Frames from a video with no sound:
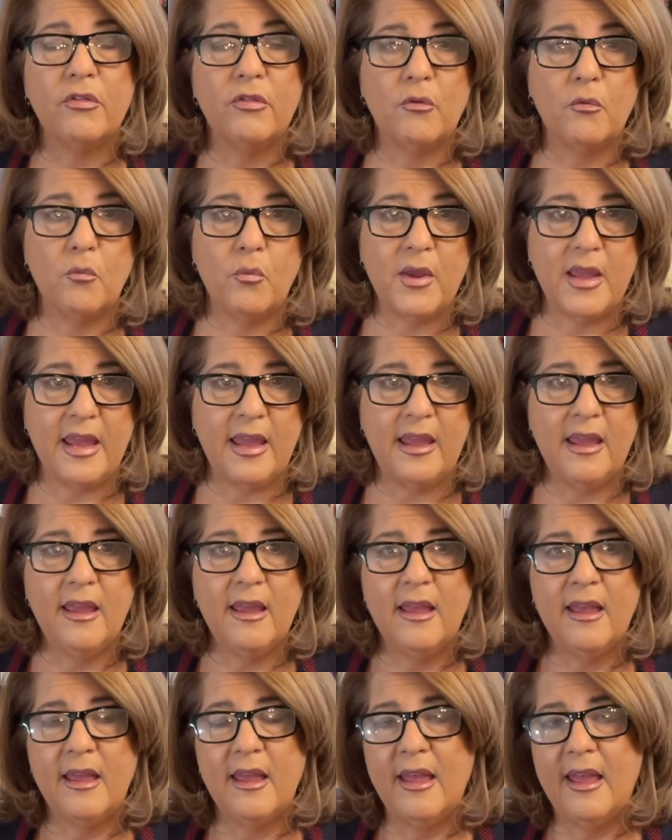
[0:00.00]
the we
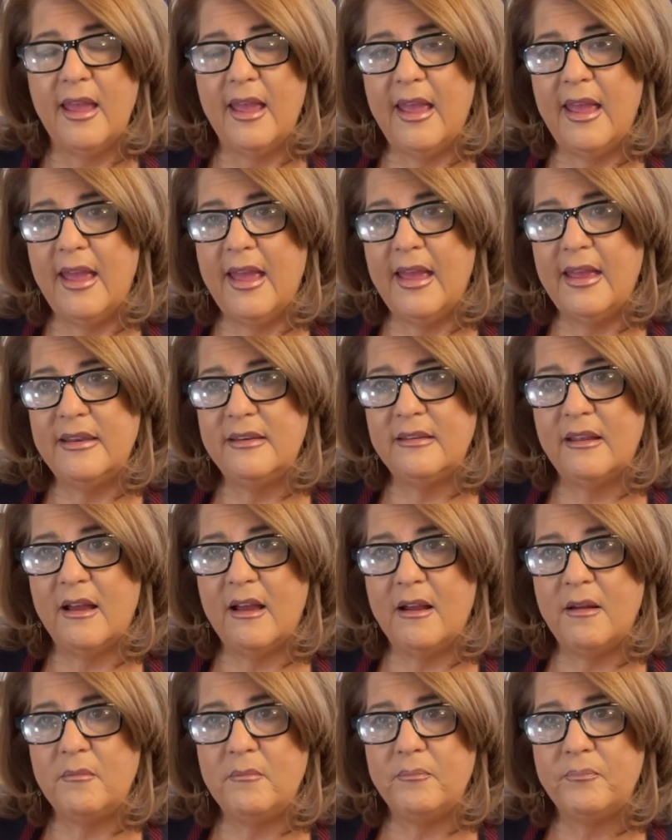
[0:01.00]
and
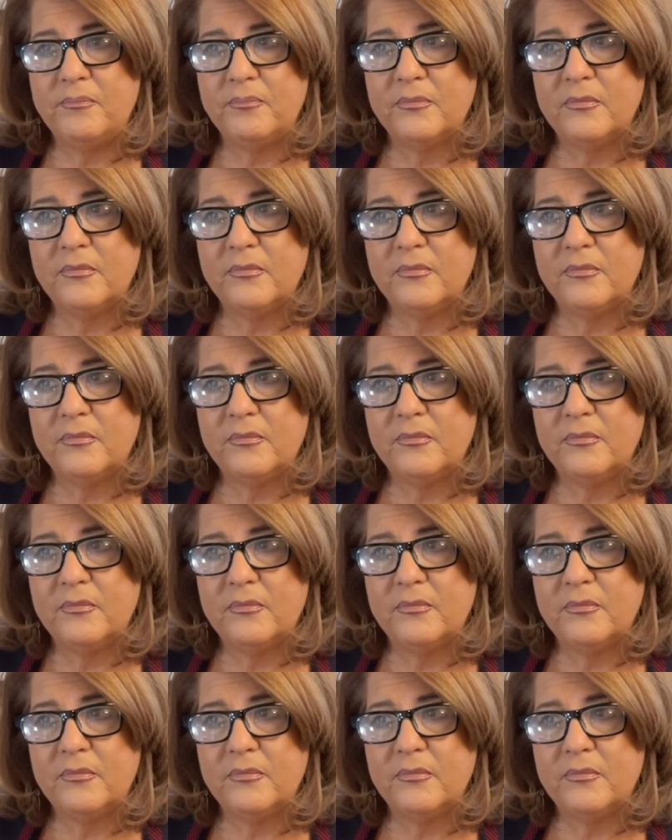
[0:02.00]
um,